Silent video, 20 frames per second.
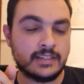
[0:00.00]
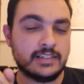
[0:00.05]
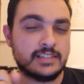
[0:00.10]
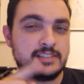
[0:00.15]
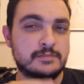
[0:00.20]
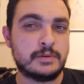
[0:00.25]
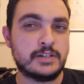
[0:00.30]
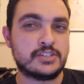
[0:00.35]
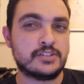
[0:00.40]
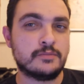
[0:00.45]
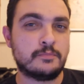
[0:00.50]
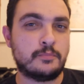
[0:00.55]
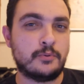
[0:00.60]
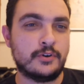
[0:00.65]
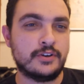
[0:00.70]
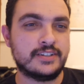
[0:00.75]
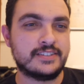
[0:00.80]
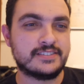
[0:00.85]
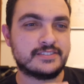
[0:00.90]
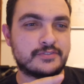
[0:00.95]
Special
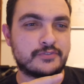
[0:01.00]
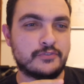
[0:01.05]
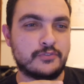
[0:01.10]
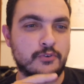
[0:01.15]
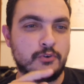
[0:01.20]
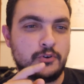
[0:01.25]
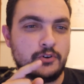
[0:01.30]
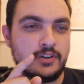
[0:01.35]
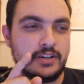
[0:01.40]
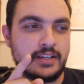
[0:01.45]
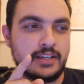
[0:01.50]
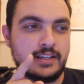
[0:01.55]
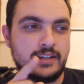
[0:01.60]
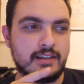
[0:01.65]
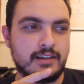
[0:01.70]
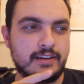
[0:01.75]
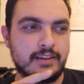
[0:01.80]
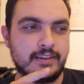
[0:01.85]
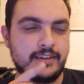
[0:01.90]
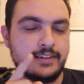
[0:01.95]
points for
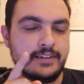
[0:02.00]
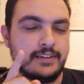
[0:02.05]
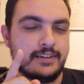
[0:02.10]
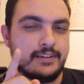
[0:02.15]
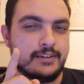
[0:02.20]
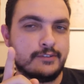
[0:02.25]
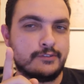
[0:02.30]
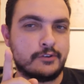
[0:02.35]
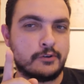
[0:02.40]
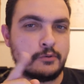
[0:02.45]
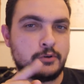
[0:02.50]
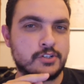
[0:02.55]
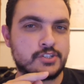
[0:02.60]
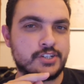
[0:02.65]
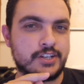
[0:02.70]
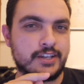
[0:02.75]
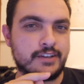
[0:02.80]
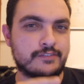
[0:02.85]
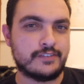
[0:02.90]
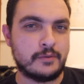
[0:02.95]
Eli for
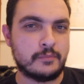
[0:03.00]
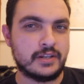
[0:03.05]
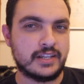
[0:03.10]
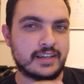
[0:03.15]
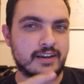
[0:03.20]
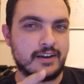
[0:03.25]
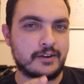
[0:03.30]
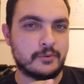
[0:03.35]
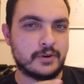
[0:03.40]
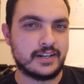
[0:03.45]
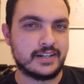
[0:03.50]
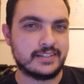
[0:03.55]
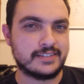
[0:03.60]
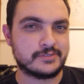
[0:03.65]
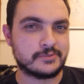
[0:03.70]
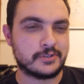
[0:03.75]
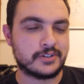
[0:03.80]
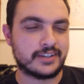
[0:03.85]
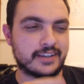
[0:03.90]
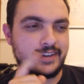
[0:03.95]
watching Family Guy while he's
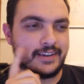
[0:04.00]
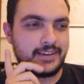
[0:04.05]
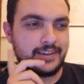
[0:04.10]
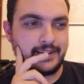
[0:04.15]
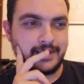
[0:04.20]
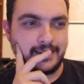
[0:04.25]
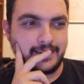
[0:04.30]
working.